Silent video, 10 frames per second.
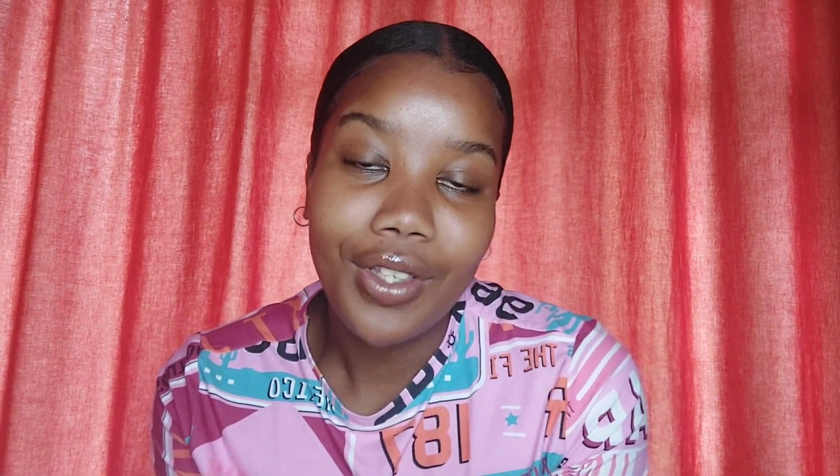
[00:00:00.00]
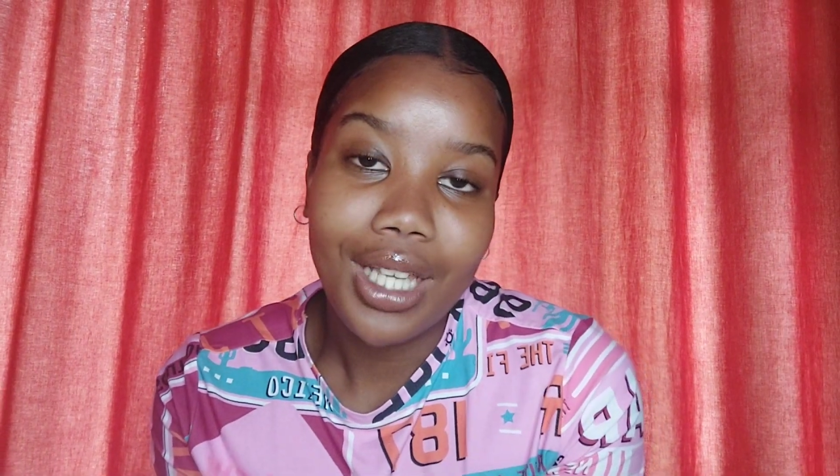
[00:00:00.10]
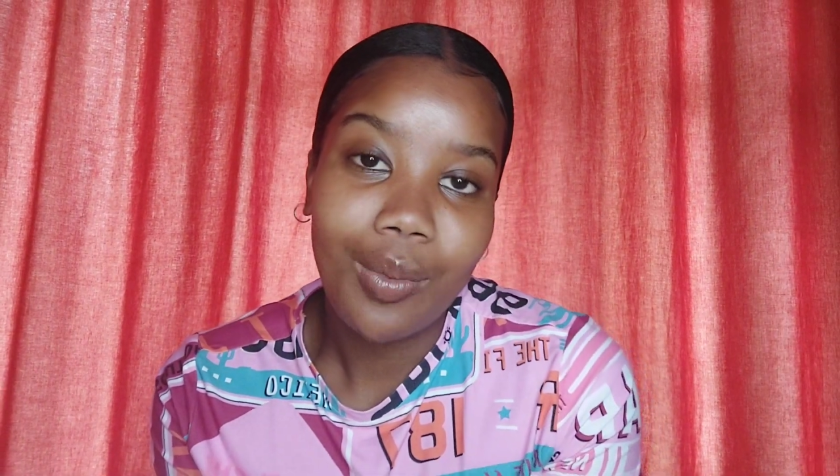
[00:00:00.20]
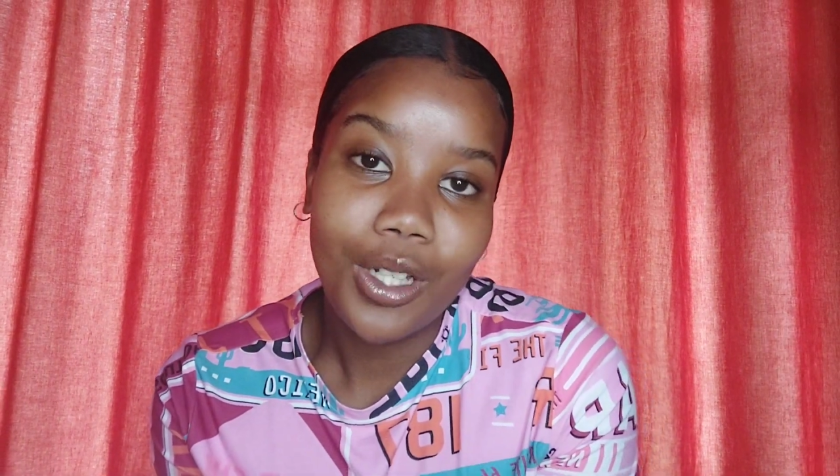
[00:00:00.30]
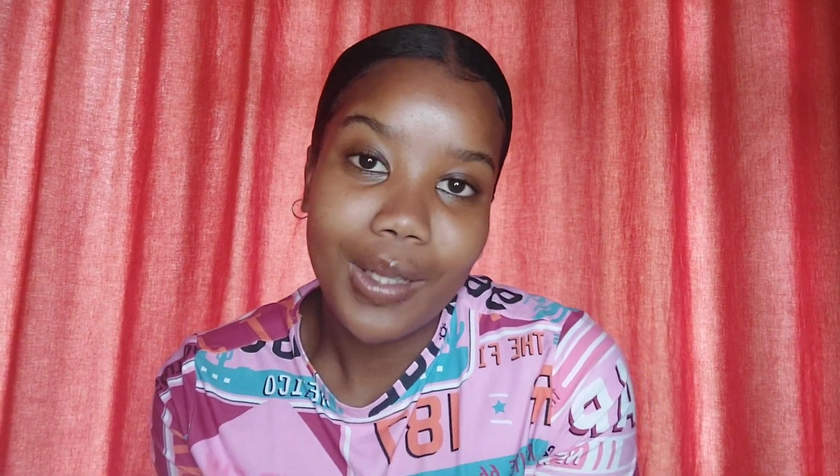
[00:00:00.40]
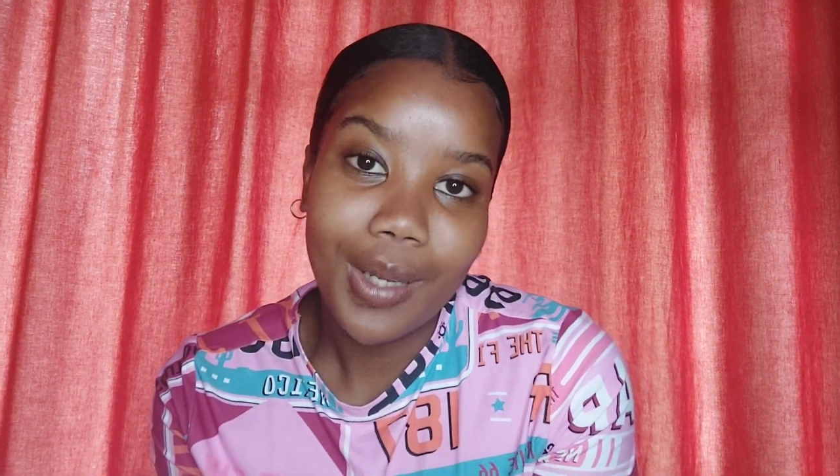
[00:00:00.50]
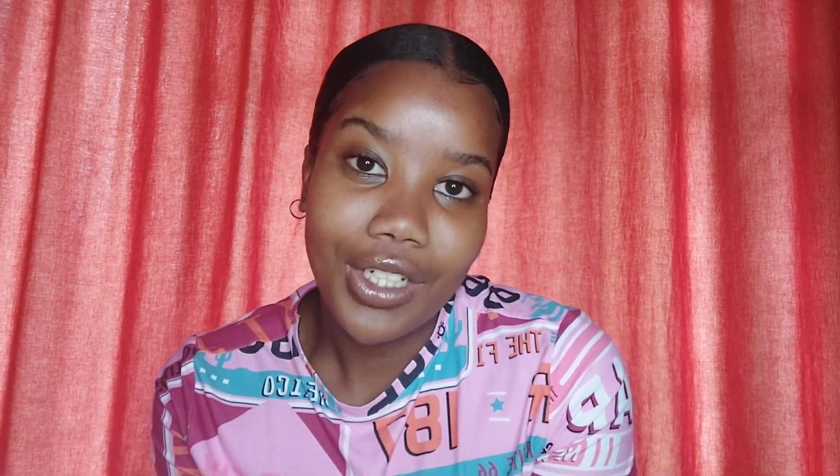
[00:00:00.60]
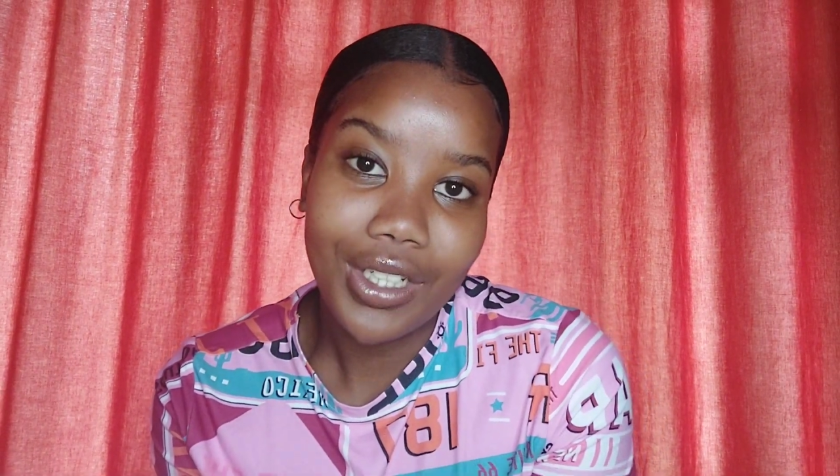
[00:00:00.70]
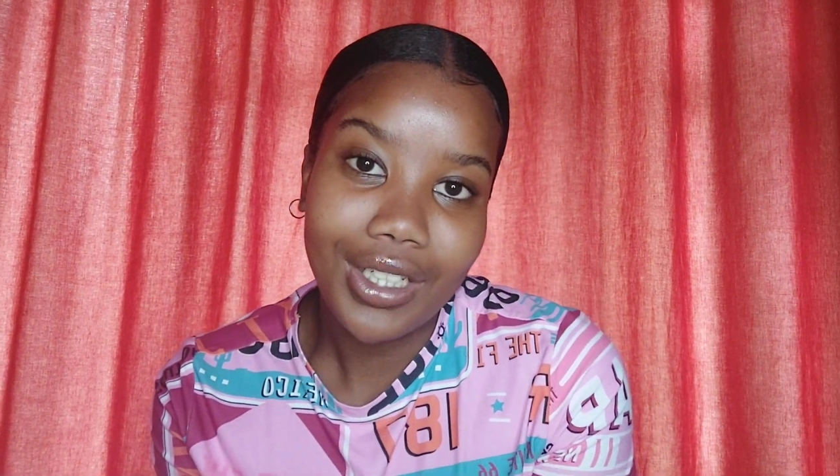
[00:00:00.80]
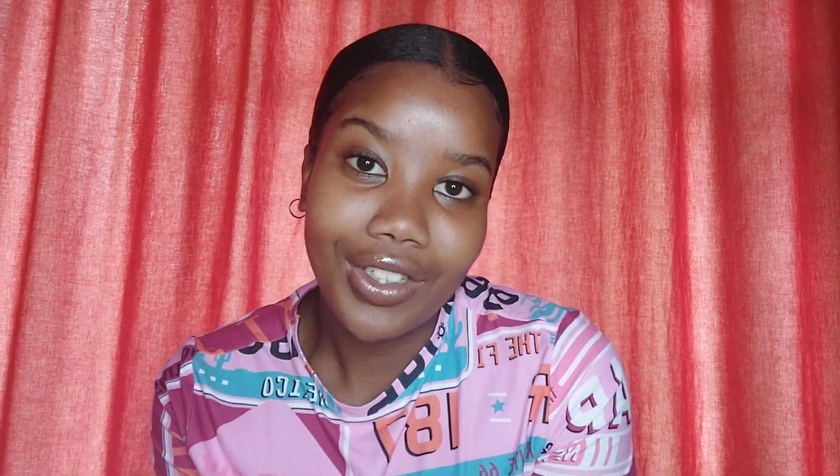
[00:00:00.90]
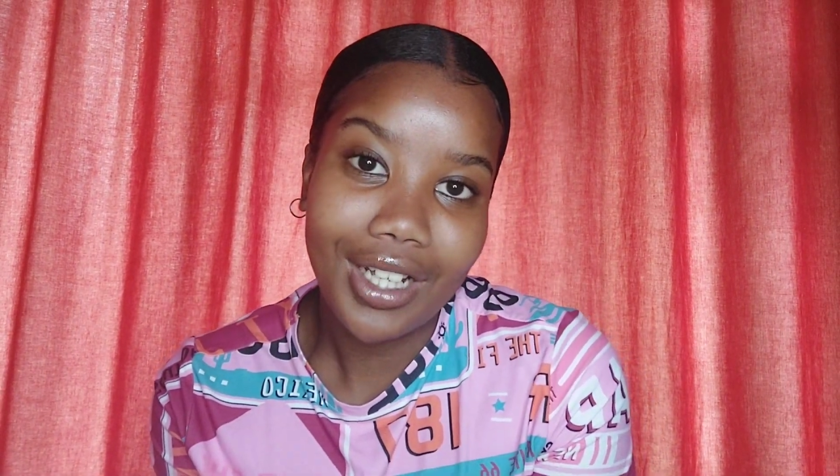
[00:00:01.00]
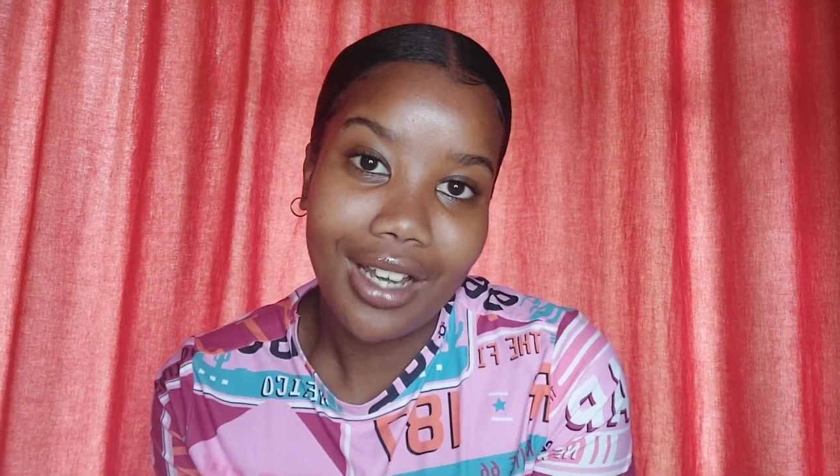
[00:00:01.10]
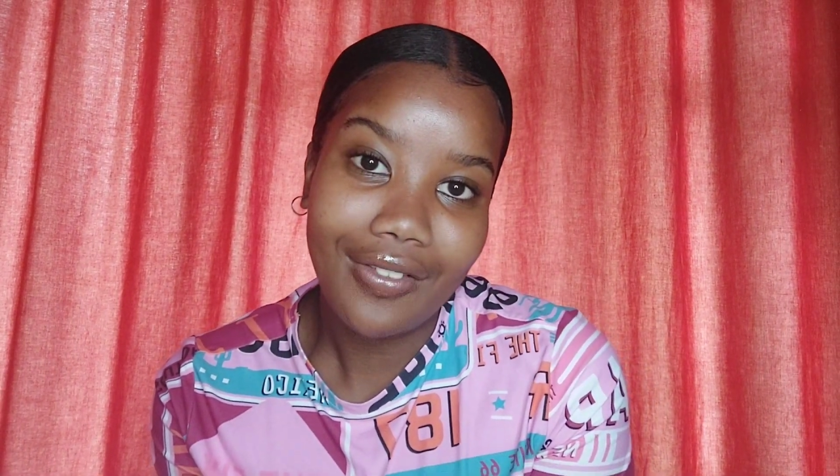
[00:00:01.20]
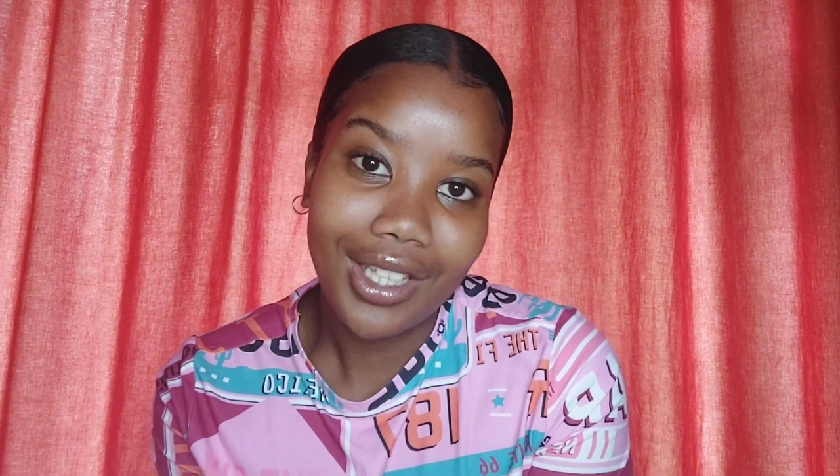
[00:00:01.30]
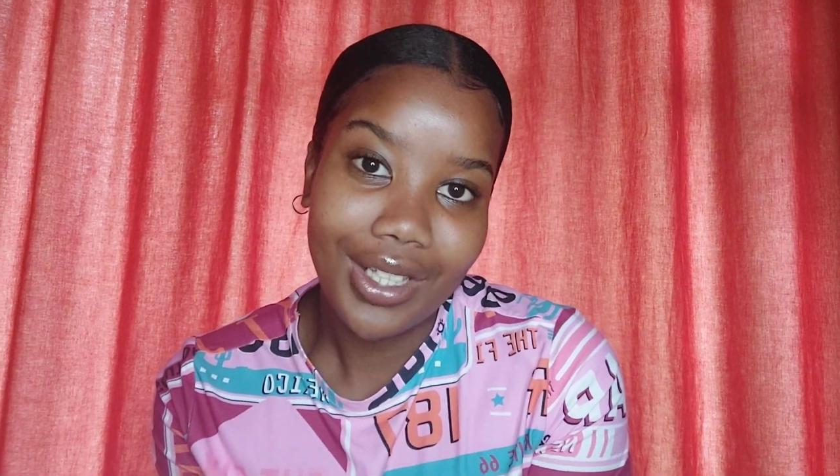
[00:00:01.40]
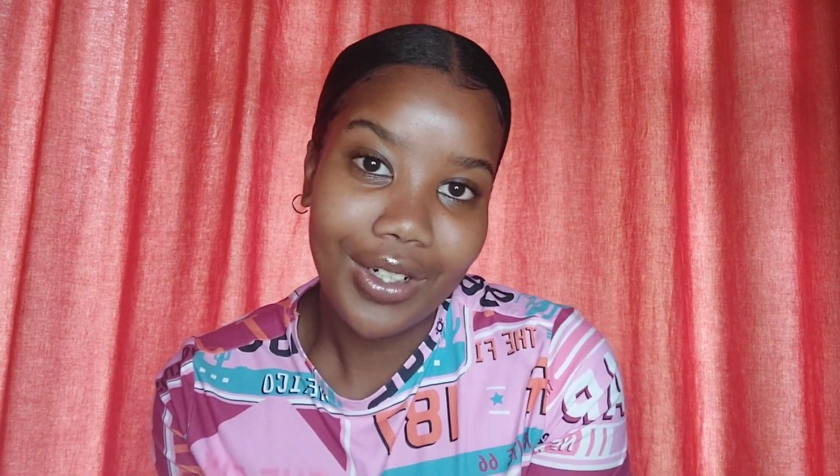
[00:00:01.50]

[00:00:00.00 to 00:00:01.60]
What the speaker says: with someone special in your life this